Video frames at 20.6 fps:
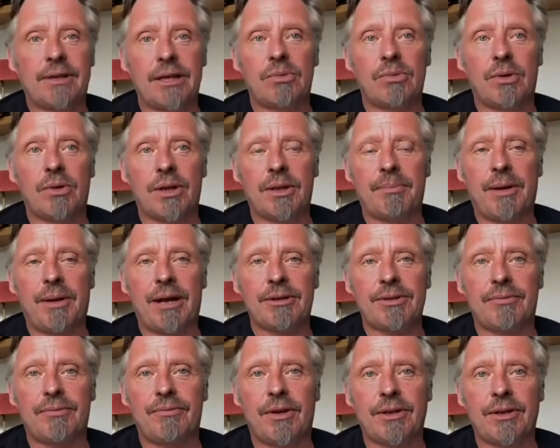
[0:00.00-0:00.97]
one of the parents
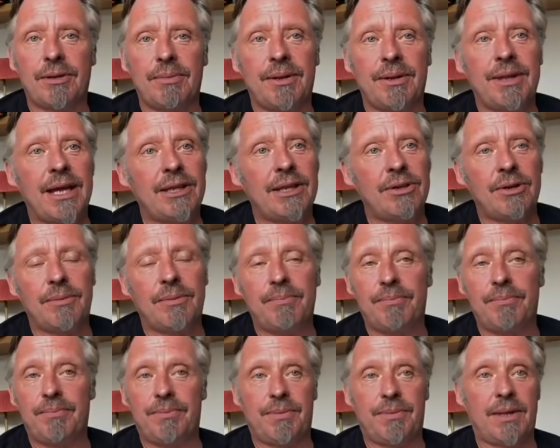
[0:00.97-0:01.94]
in front of them, and
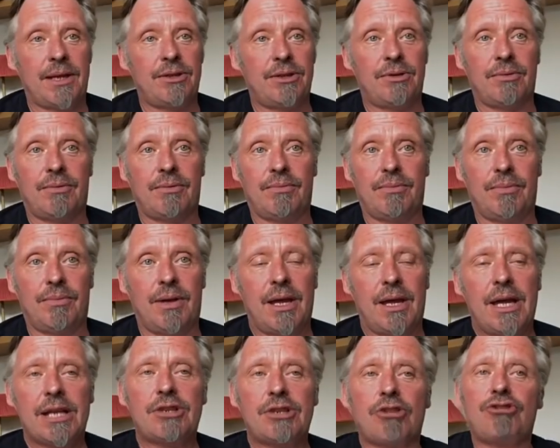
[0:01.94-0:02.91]
then you
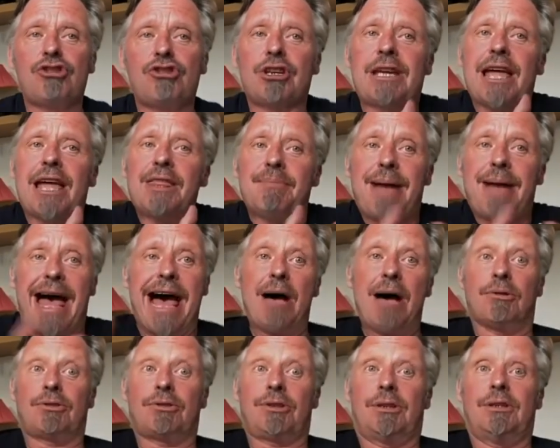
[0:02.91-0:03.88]
so to get them
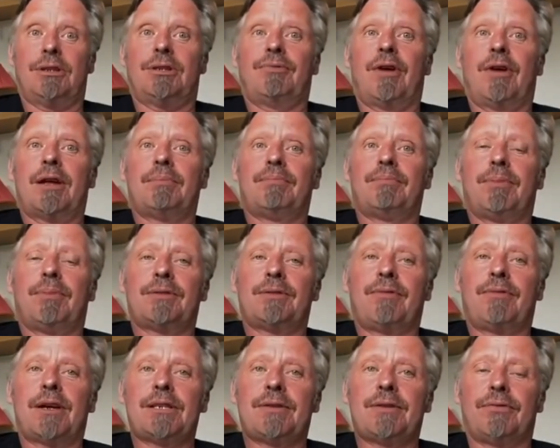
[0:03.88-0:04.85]
out is very
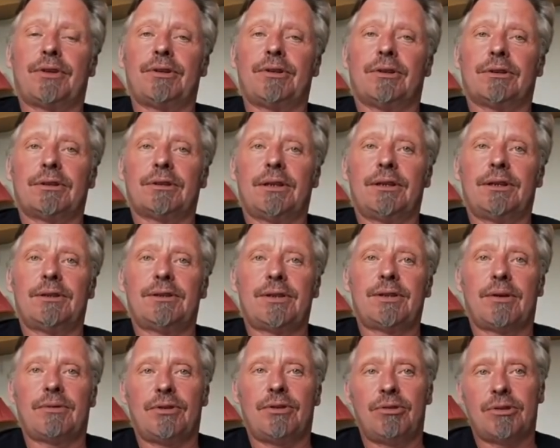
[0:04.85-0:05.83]
difficult, and
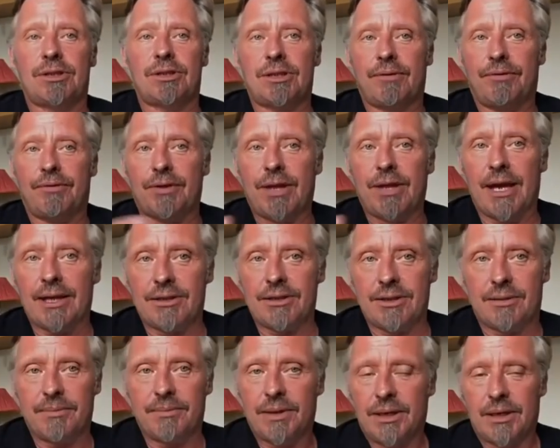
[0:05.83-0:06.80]
so UNICEF are there
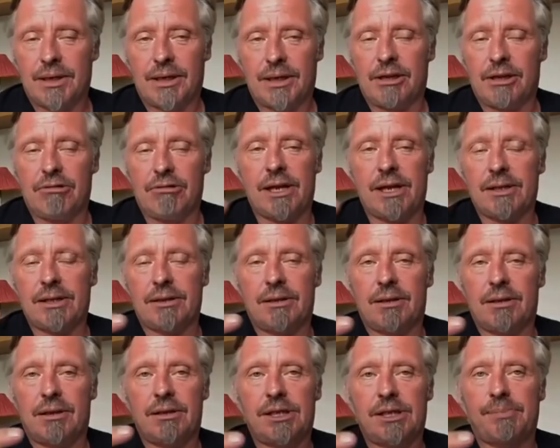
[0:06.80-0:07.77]
to create
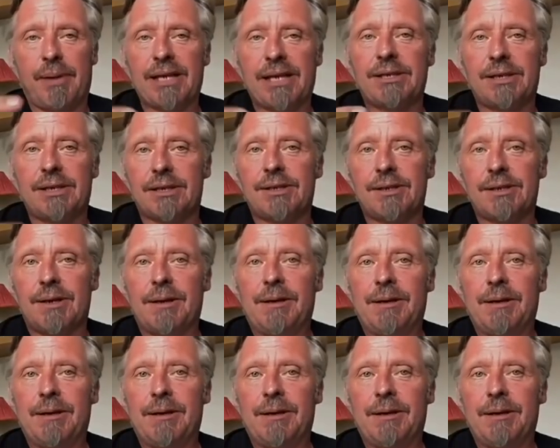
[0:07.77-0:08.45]
spaces